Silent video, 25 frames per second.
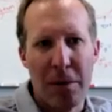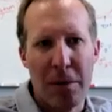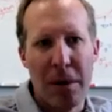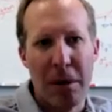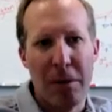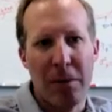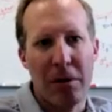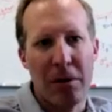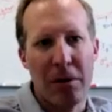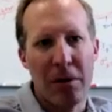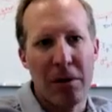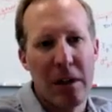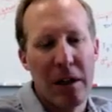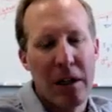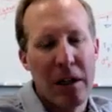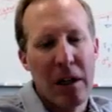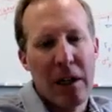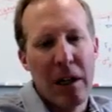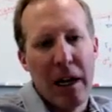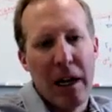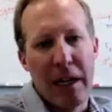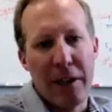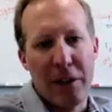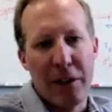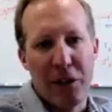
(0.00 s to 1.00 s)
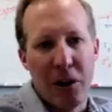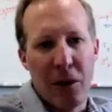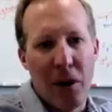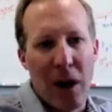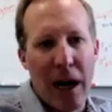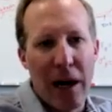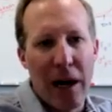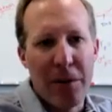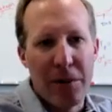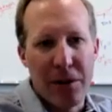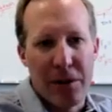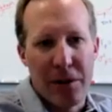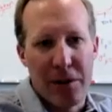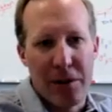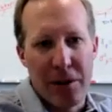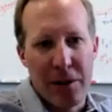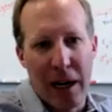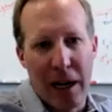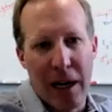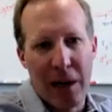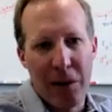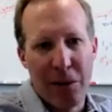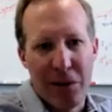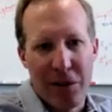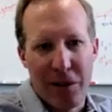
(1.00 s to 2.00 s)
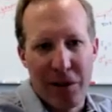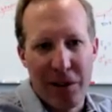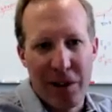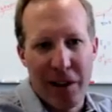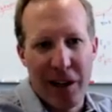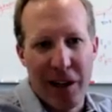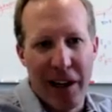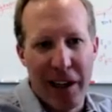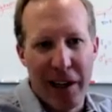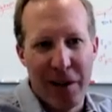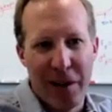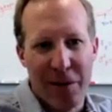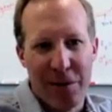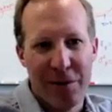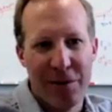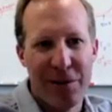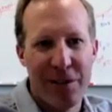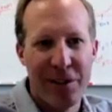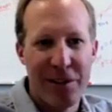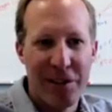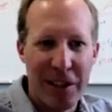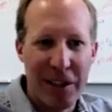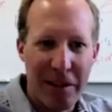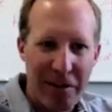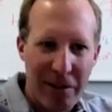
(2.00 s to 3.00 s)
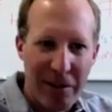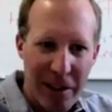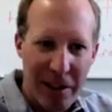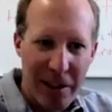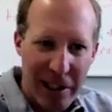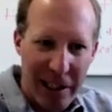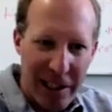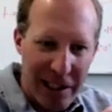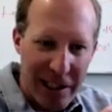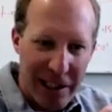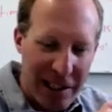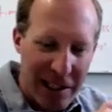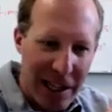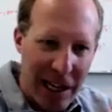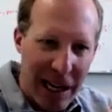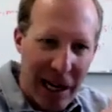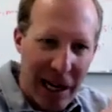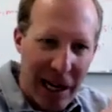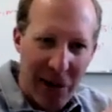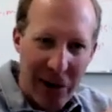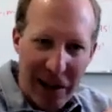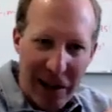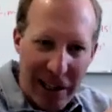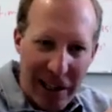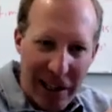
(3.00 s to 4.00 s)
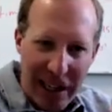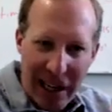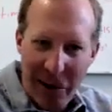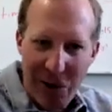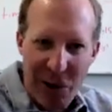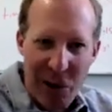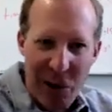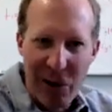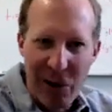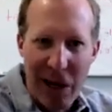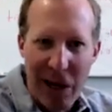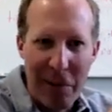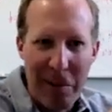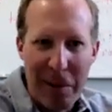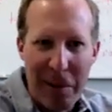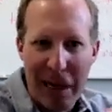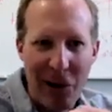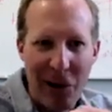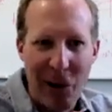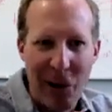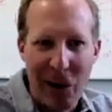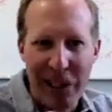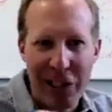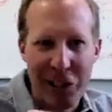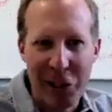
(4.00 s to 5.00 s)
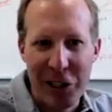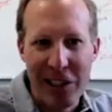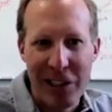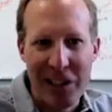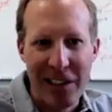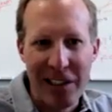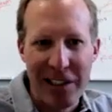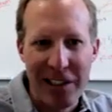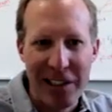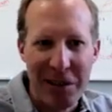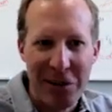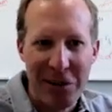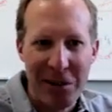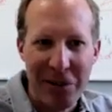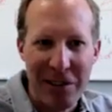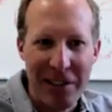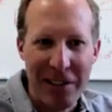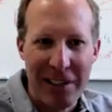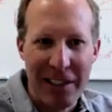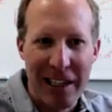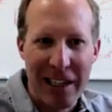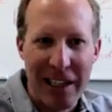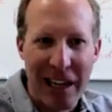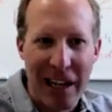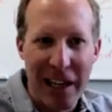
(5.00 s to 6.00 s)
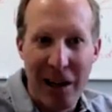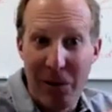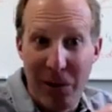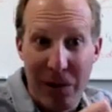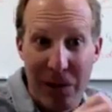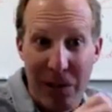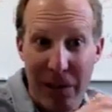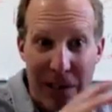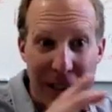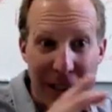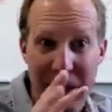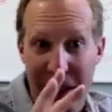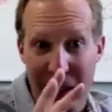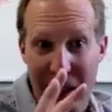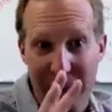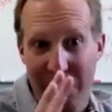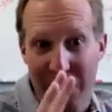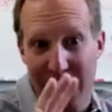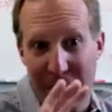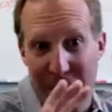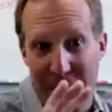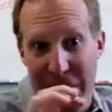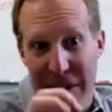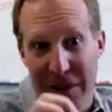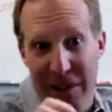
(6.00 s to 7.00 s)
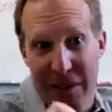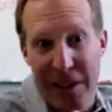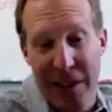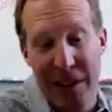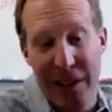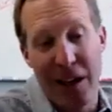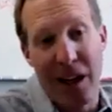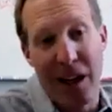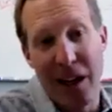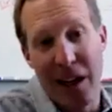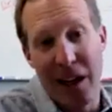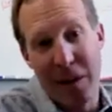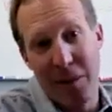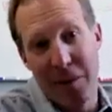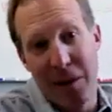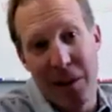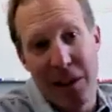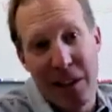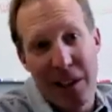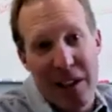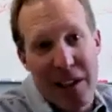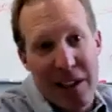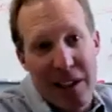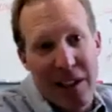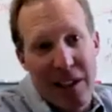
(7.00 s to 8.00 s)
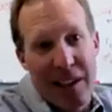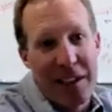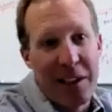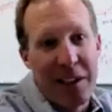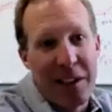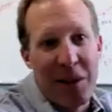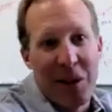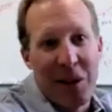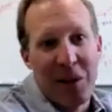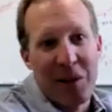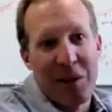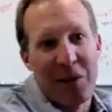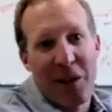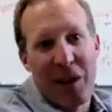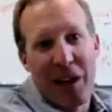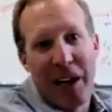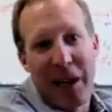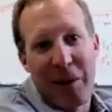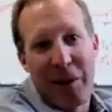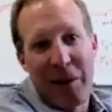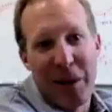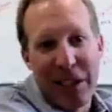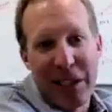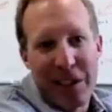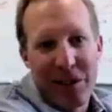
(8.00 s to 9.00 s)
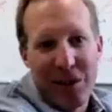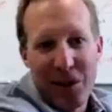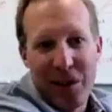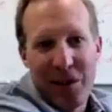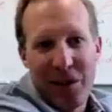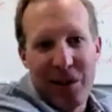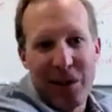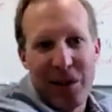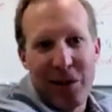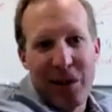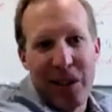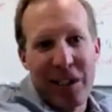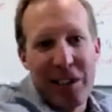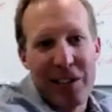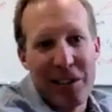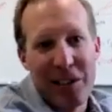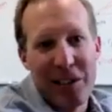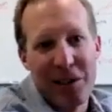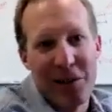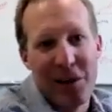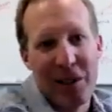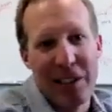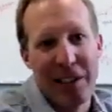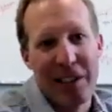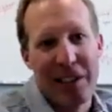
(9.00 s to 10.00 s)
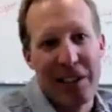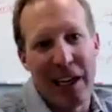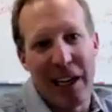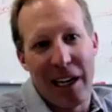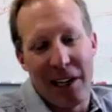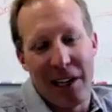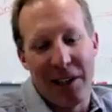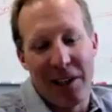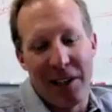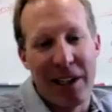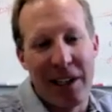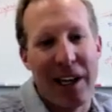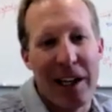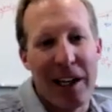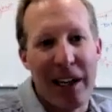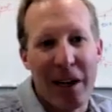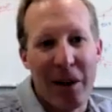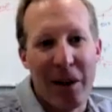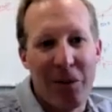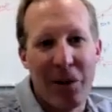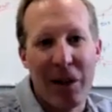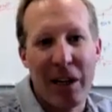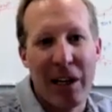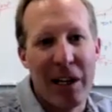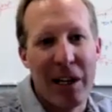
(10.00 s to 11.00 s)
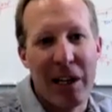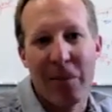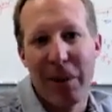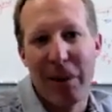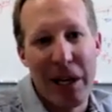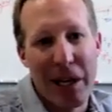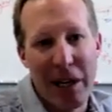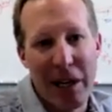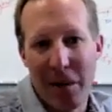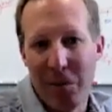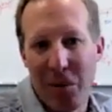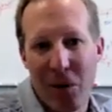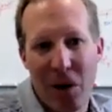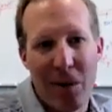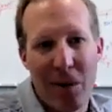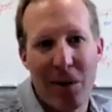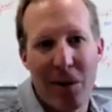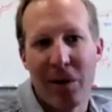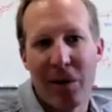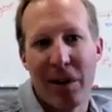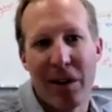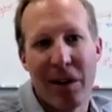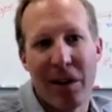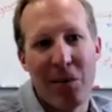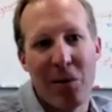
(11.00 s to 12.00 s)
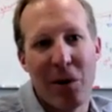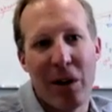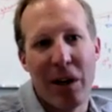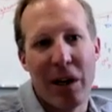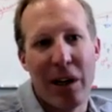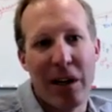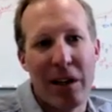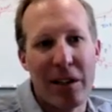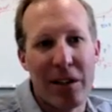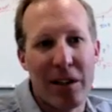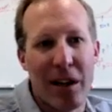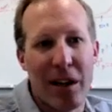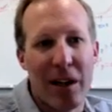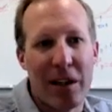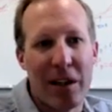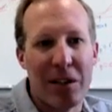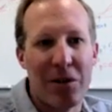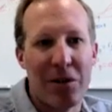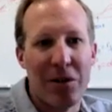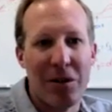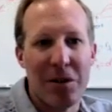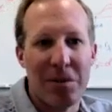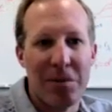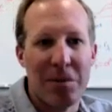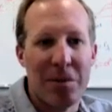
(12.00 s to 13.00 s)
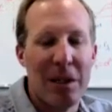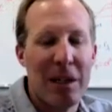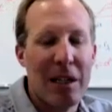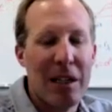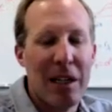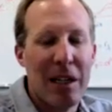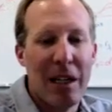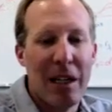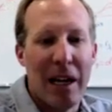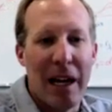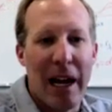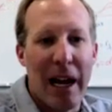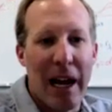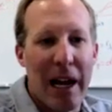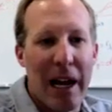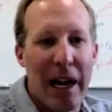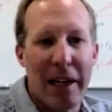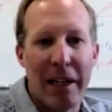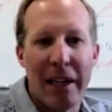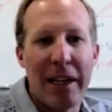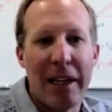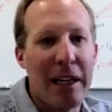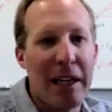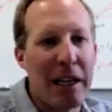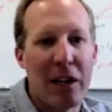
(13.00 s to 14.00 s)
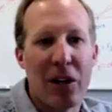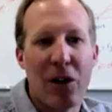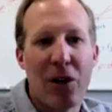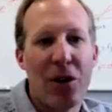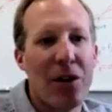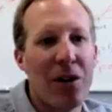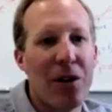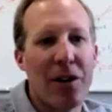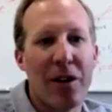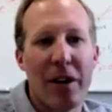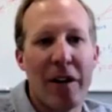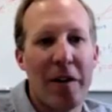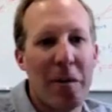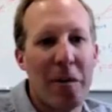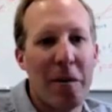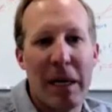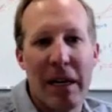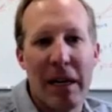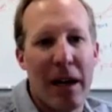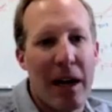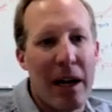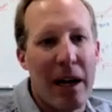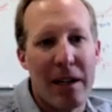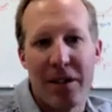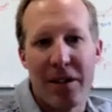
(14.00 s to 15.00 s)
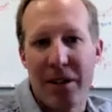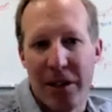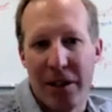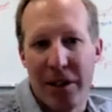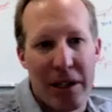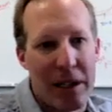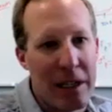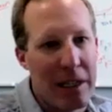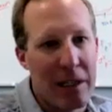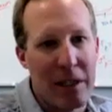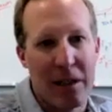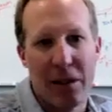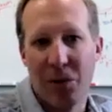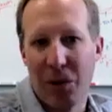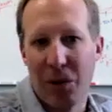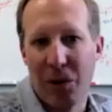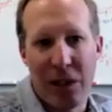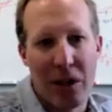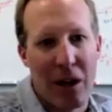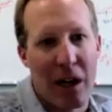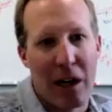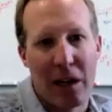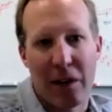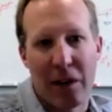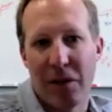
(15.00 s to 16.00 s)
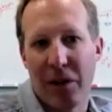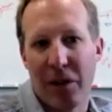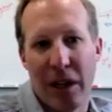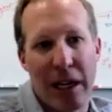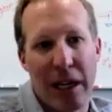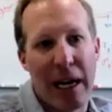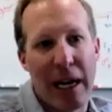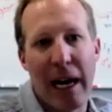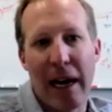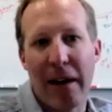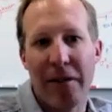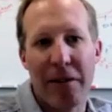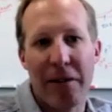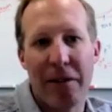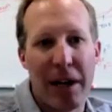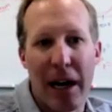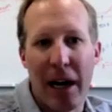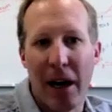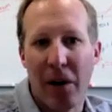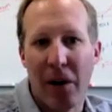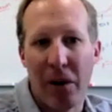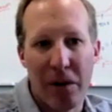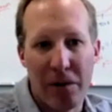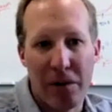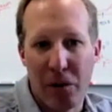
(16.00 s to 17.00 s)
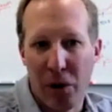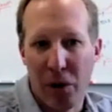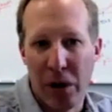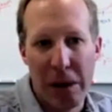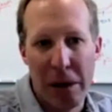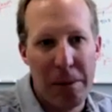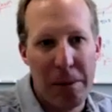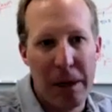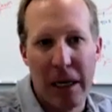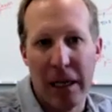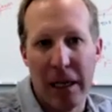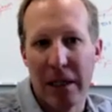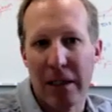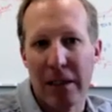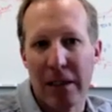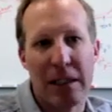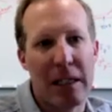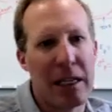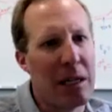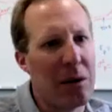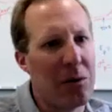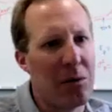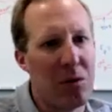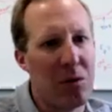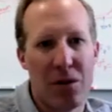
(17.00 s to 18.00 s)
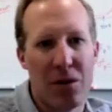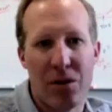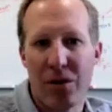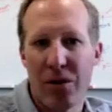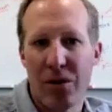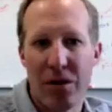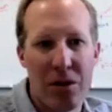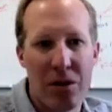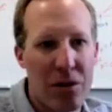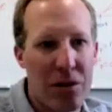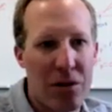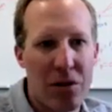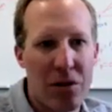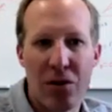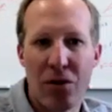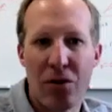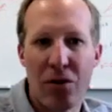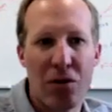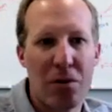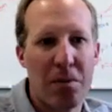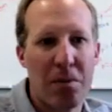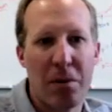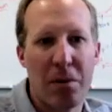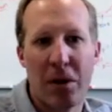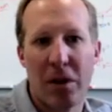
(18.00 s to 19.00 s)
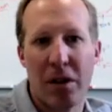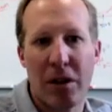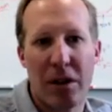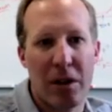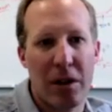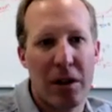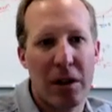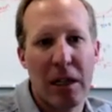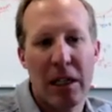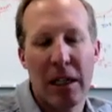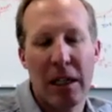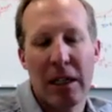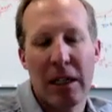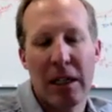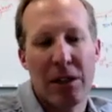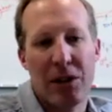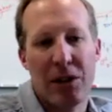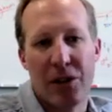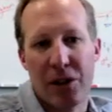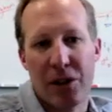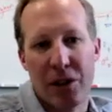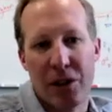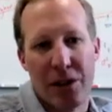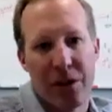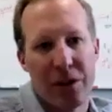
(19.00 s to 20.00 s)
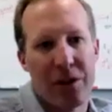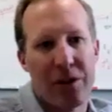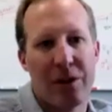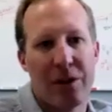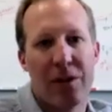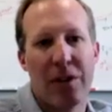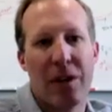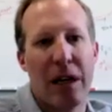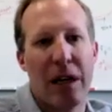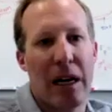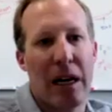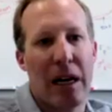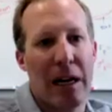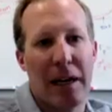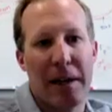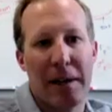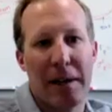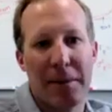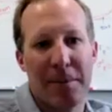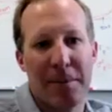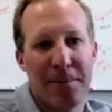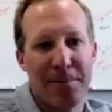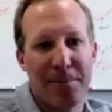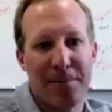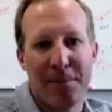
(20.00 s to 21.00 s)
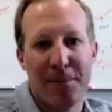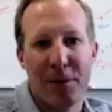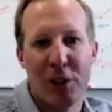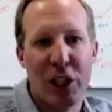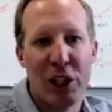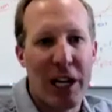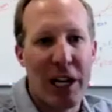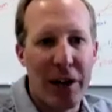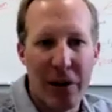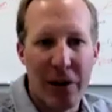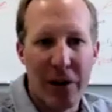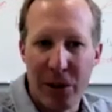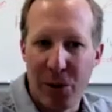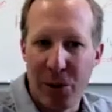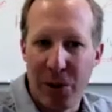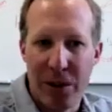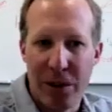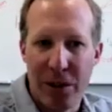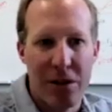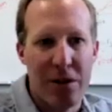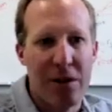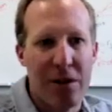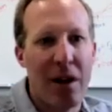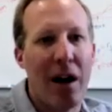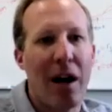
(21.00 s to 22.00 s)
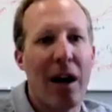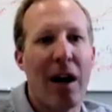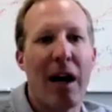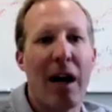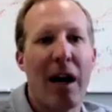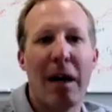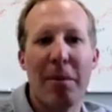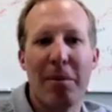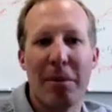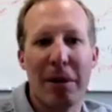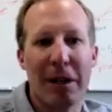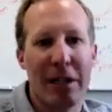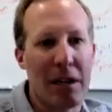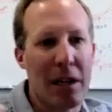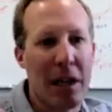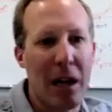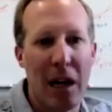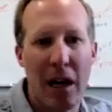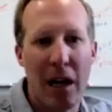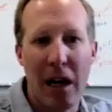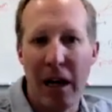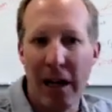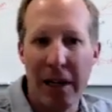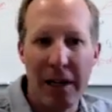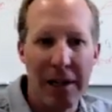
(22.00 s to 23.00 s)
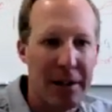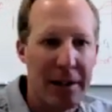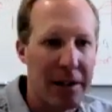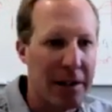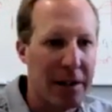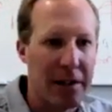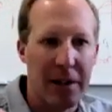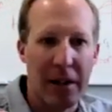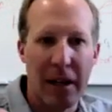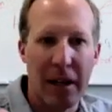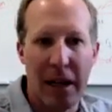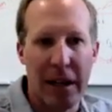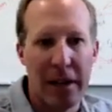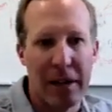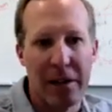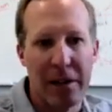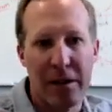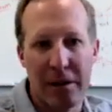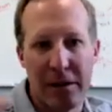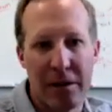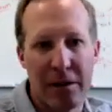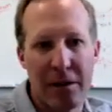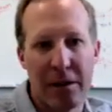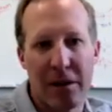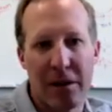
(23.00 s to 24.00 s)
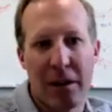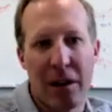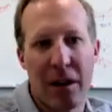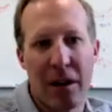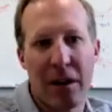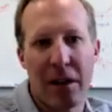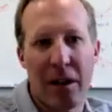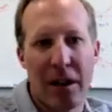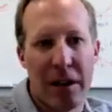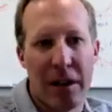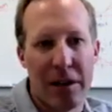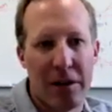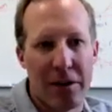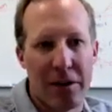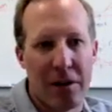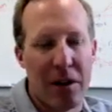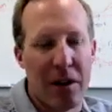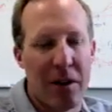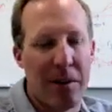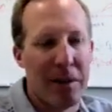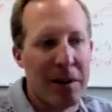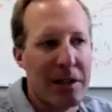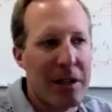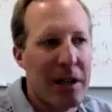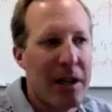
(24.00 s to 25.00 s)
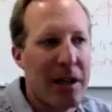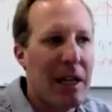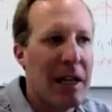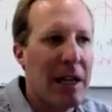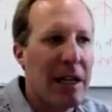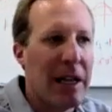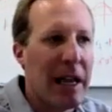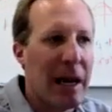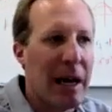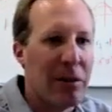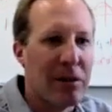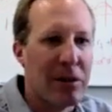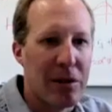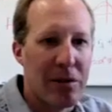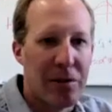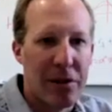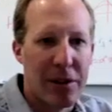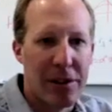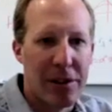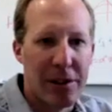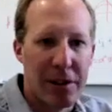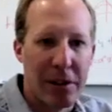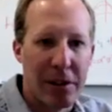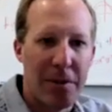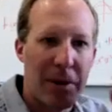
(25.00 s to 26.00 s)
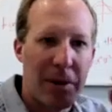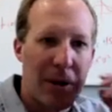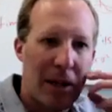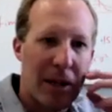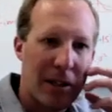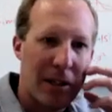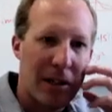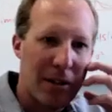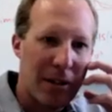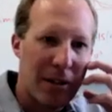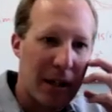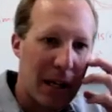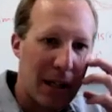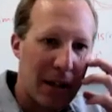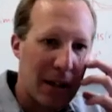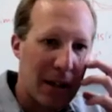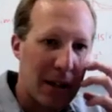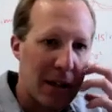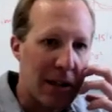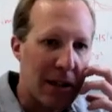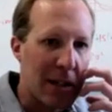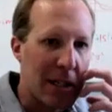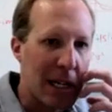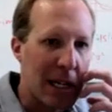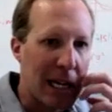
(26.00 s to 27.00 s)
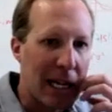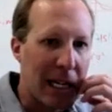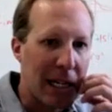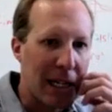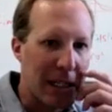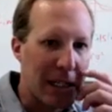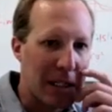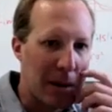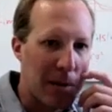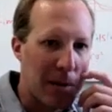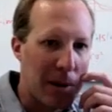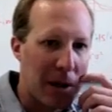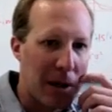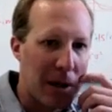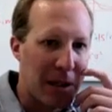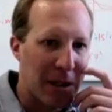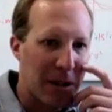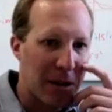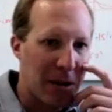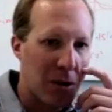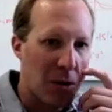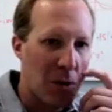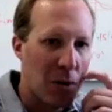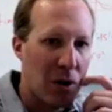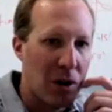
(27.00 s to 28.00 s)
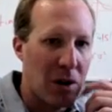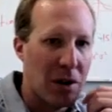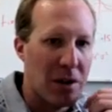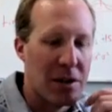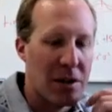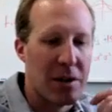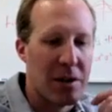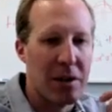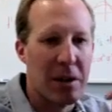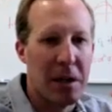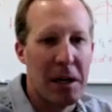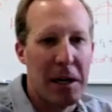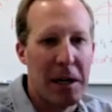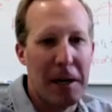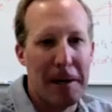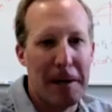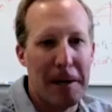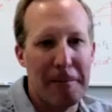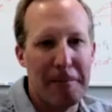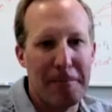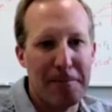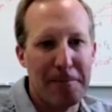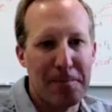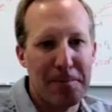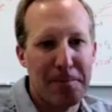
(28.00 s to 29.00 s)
people. And so I was kind of sniveling and cowering. Like I wrote down my questions and was like, I don't want to take up too much of his time. So I had my 2 or 3 questions written down, and I went in, made an appointment with him, went in and talked to him, and he couldn't have been nicer. We talked for like half an hour, 40 minutes. He was super just generous with his time and kind and lots of comments. That was the first experience. And then the second experience was I